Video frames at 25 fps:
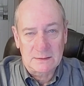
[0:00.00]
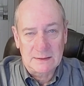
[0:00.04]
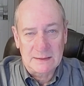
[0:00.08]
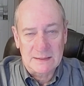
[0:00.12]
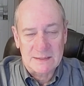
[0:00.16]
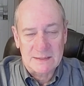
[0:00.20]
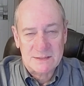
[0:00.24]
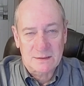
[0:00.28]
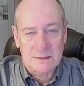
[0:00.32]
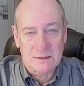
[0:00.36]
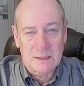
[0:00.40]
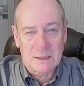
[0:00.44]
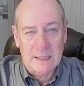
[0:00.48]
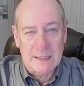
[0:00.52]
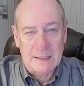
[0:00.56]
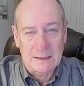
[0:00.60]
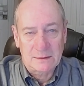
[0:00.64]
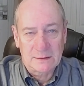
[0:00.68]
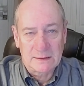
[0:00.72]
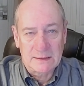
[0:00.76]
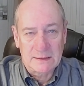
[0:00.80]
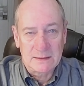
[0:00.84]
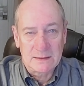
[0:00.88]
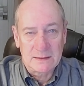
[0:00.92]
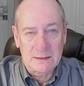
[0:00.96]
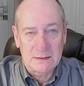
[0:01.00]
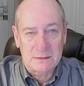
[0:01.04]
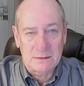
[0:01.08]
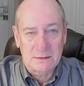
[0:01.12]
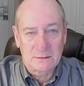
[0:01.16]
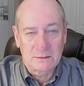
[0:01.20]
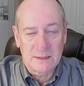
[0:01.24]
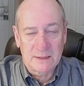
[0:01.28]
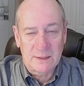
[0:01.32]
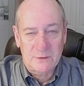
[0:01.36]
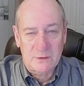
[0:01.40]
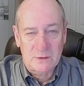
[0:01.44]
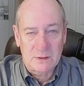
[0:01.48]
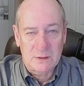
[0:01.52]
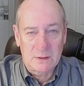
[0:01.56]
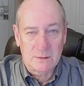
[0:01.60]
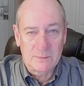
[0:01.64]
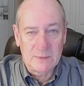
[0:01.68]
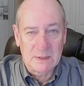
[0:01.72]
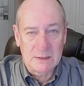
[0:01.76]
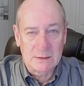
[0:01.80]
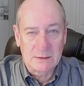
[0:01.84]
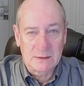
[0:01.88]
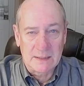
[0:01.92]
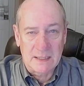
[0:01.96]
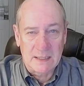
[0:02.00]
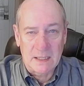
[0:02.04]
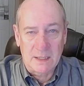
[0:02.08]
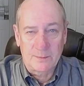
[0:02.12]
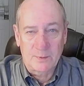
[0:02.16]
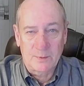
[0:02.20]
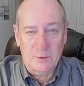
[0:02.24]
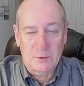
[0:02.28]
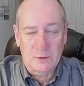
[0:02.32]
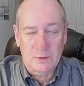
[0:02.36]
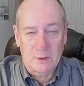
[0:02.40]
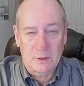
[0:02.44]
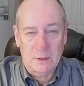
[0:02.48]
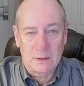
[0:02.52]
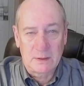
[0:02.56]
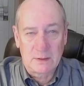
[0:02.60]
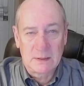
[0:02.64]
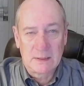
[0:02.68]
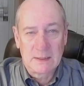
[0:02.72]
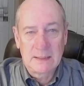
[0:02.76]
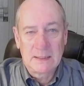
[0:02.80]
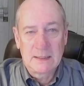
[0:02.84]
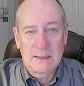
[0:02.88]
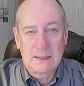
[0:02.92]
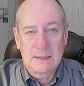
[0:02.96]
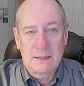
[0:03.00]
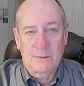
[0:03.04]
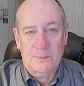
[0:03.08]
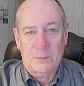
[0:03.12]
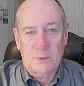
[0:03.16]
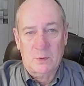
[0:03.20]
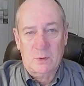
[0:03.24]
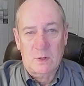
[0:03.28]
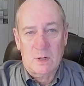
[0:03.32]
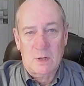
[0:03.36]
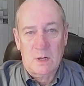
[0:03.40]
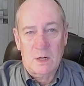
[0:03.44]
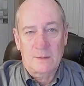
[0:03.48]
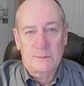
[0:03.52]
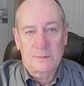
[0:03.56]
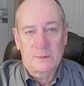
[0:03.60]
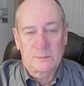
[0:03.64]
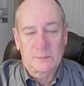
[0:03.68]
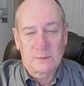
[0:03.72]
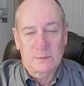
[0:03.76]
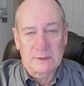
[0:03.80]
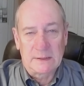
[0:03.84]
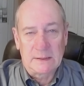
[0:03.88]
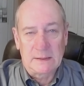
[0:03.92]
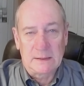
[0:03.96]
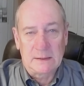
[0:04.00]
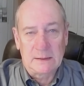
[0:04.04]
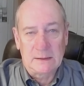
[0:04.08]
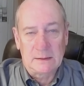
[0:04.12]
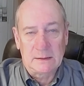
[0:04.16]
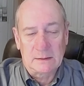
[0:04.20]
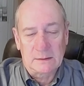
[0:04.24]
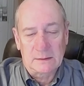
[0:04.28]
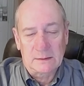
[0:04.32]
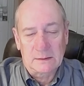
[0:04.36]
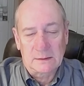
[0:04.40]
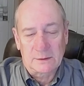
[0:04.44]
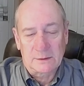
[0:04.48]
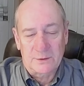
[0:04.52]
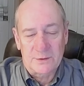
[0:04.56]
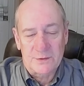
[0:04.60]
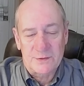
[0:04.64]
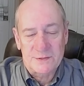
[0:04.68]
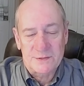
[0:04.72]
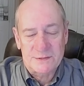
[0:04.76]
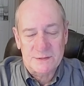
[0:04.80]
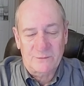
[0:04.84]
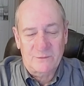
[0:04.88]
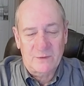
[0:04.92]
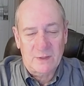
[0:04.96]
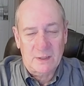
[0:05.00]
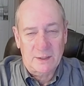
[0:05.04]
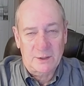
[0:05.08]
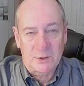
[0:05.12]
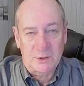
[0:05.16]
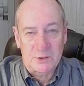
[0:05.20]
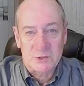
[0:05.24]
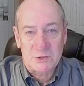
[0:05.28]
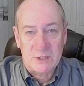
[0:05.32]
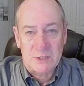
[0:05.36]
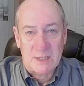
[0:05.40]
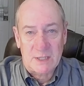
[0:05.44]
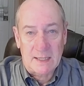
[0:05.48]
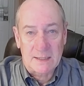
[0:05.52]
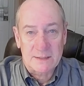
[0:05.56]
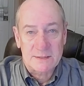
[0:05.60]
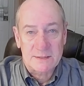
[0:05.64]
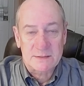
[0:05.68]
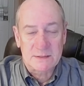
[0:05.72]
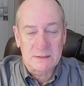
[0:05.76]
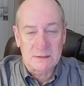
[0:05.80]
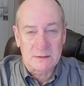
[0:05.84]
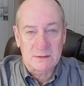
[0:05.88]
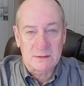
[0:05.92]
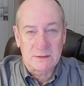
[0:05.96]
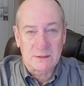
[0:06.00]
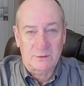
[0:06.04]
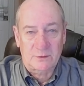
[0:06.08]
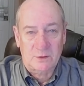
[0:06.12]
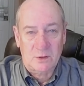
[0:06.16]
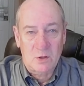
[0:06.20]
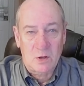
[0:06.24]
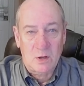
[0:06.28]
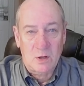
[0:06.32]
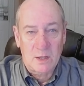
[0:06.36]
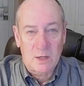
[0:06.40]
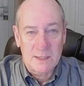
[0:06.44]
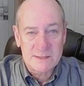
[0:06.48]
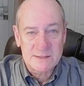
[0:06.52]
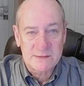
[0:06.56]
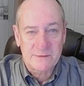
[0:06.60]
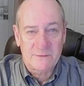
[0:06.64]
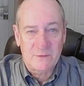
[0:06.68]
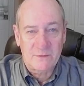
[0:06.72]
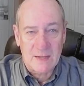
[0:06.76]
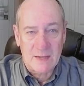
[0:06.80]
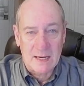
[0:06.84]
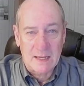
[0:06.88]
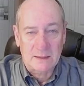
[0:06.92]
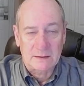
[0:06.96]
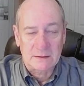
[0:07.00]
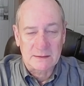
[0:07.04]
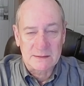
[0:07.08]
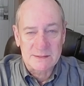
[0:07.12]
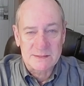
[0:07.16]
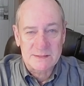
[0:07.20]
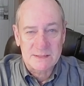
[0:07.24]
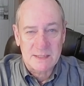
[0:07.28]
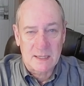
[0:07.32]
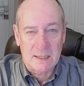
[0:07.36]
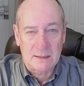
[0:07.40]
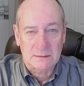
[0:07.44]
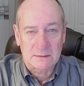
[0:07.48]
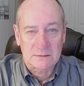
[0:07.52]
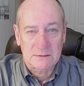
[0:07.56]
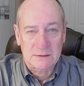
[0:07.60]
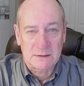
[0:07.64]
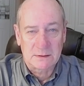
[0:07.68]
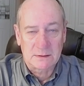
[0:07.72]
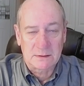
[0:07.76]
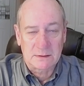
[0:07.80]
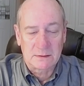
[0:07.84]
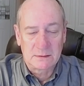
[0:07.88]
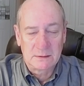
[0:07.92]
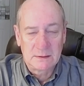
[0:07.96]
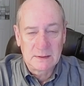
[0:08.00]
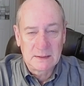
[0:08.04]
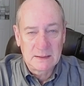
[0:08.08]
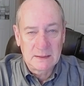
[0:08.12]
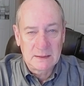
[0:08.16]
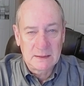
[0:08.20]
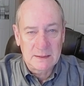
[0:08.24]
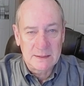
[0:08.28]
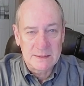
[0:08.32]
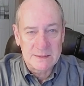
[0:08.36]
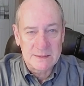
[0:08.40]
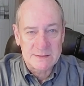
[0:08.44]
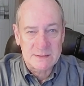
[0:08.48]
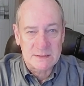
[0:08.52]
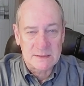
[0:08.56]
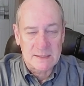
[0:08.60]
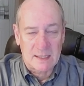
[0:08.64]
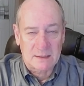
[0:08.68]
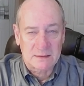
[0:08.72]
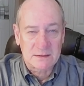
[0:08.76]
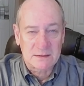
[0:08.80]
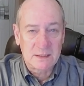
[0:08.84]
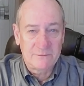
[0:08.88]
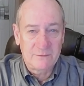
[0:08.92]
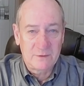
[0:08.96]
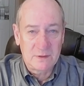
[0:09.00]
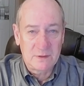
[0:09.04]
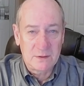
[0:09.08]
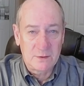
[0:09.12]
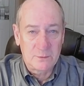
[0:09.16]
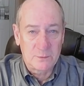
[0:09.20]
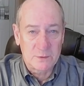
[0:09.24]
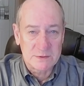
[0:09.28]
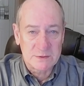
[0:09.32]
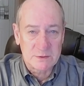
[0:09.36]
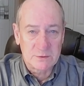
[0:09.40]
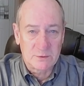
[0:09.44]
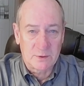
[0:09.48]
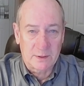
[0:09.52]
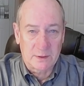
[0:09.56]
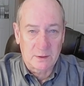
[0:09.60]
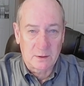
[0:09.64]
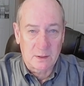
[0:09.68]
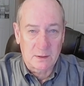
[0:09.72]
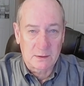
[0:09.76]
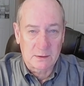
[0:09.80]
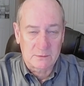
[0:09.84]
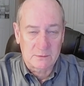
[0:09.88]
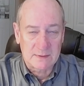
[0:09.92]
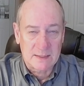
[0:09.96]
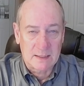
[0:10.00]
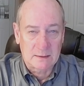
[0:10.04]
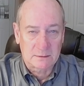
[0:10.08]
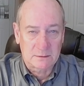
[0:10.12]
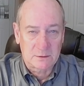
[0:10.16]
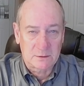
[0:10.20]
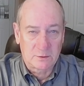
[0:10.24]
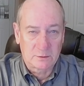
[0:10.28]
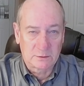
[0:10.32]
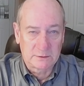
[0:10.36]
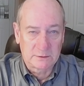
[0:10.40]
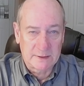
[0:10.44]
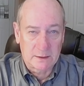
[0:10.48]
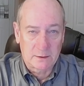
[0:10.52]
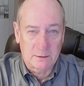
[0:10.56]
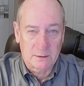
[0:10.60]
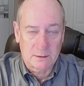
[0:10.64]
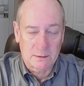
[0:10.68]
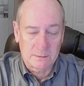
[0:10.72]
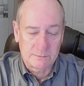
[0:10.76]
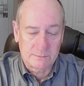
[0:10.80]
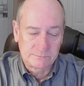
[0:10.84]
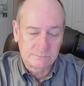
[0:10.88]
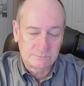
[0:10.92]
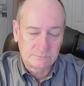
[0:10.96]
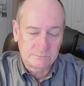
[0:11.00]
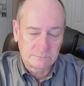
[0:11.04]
it's likely that the lithium in the neighborhood probably, or there's a very good chance that the cause of that is that is the activity that was going on at that caldera